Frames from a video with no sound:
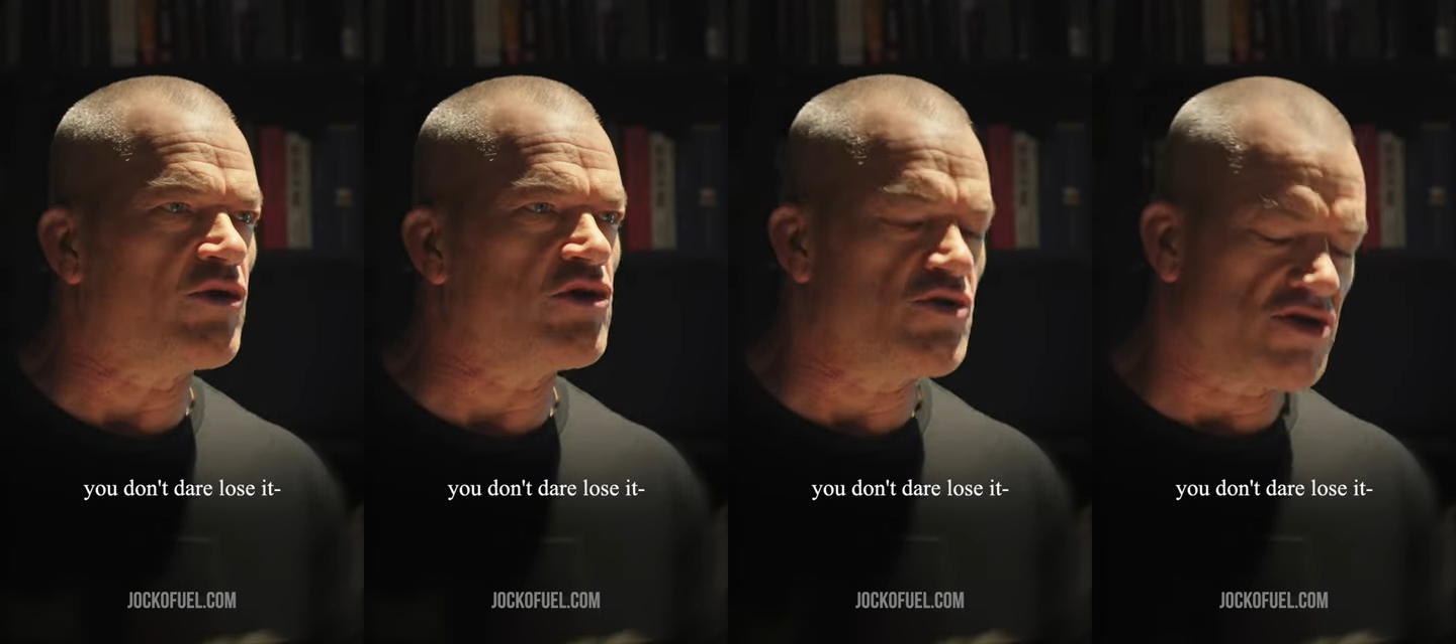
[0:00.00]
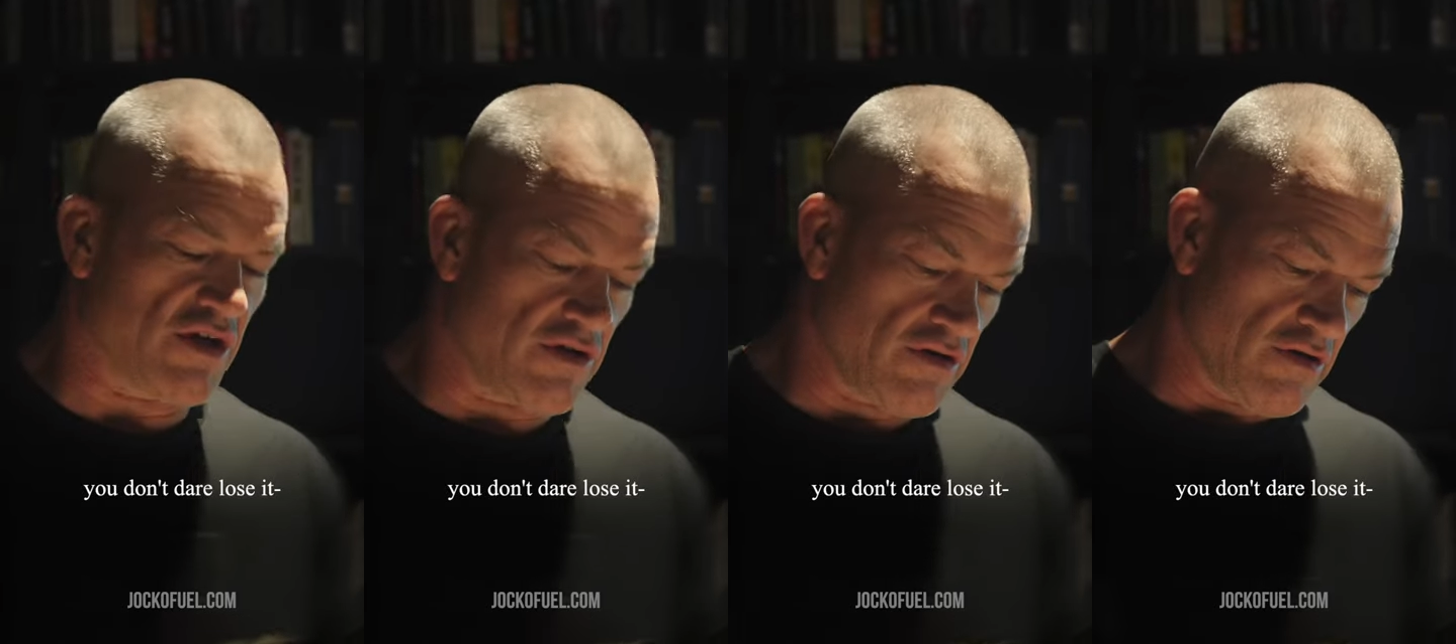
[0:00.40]
lose
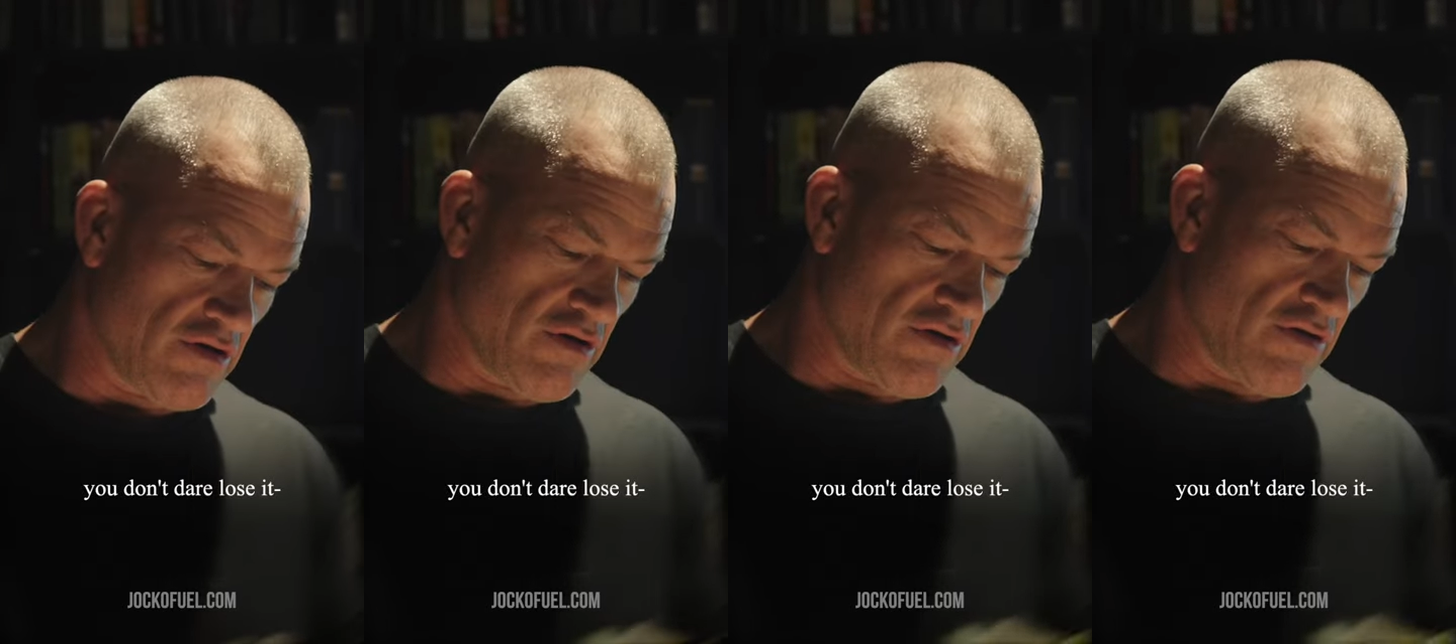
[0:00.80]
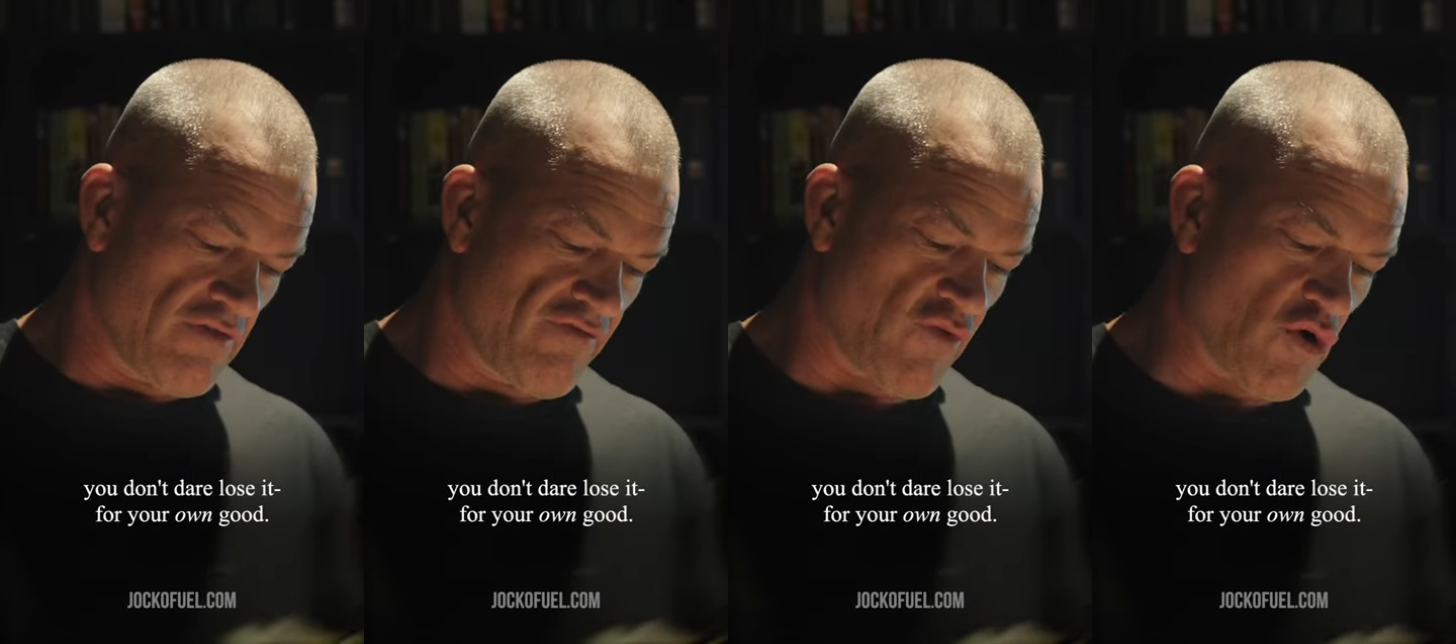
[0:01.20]
it
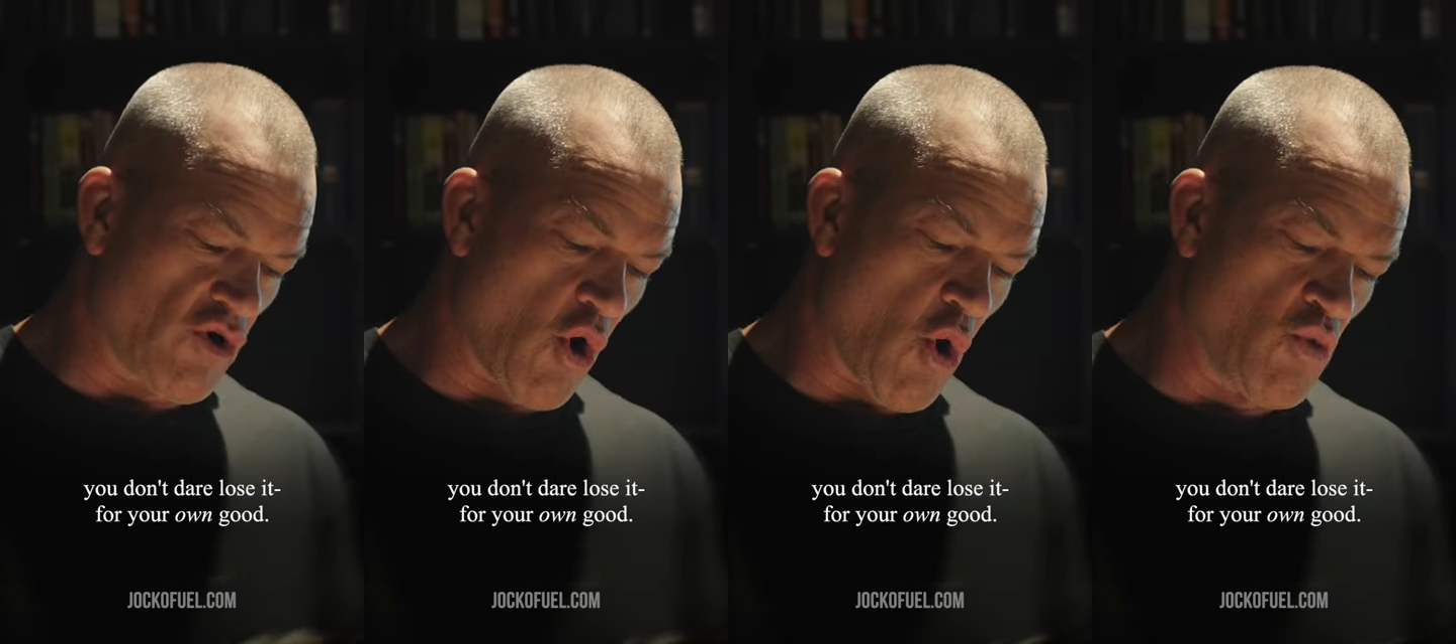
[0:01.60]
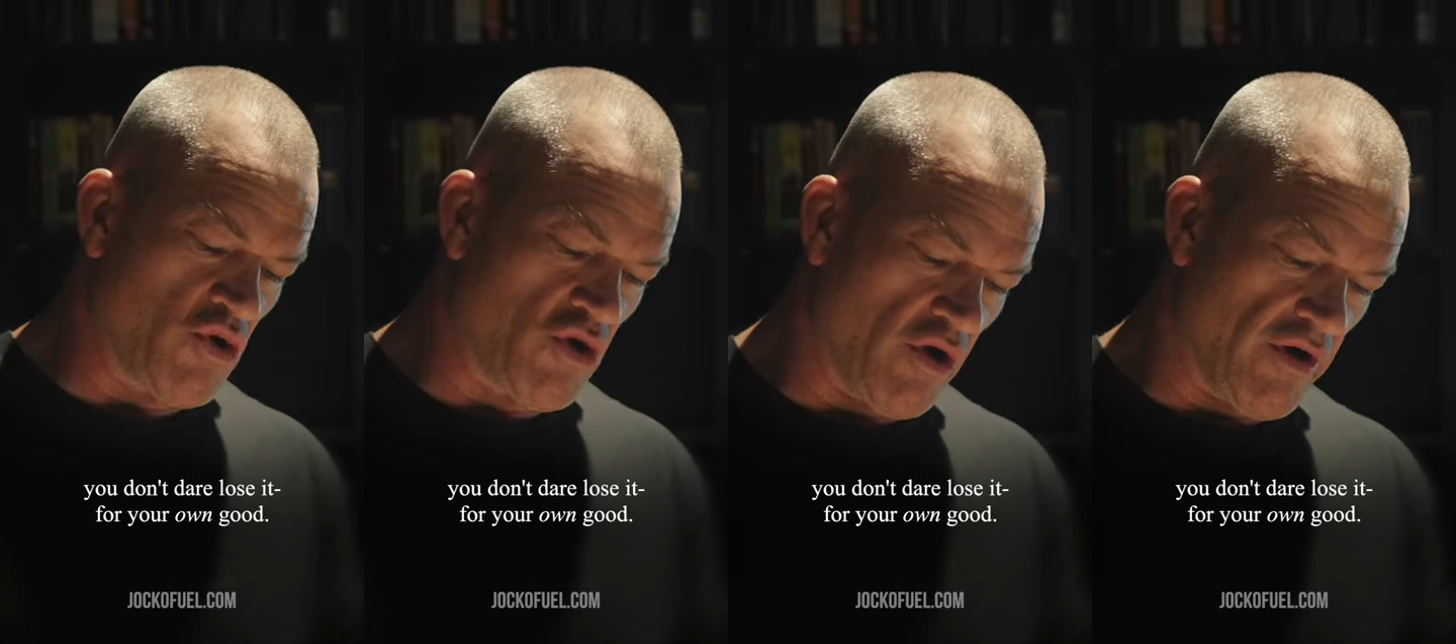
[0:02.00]
for your own
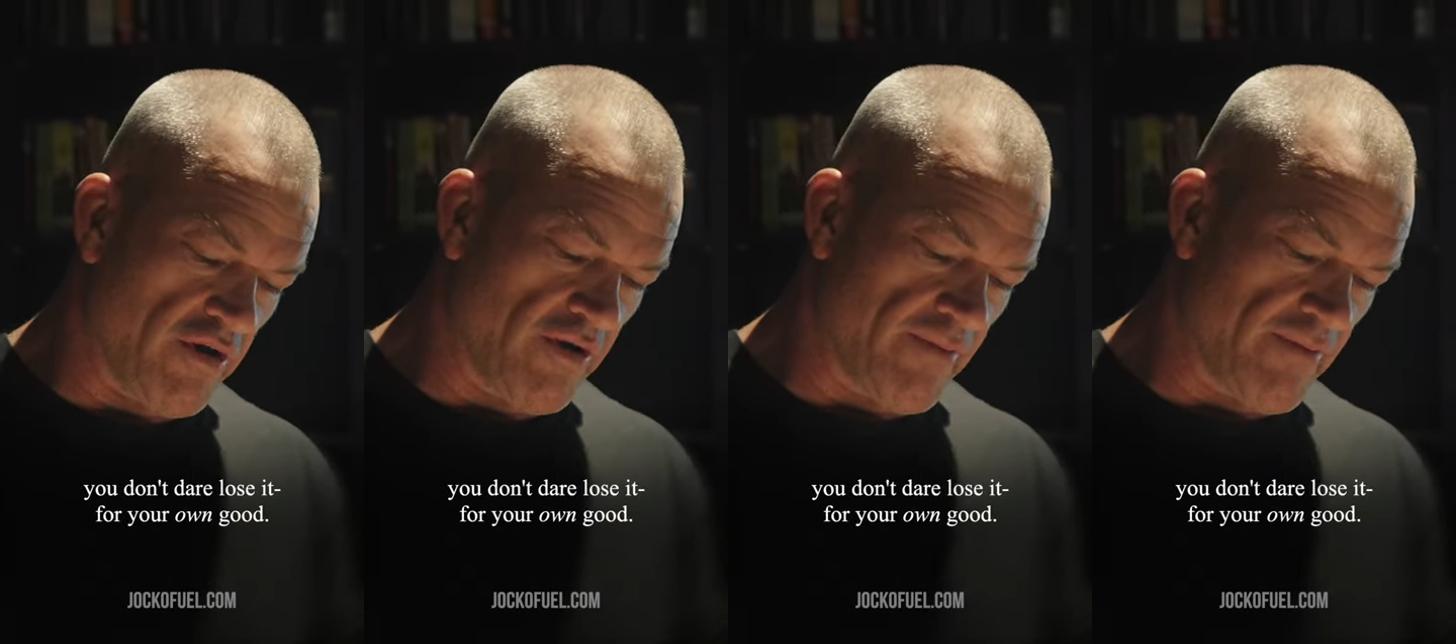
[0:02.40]
good.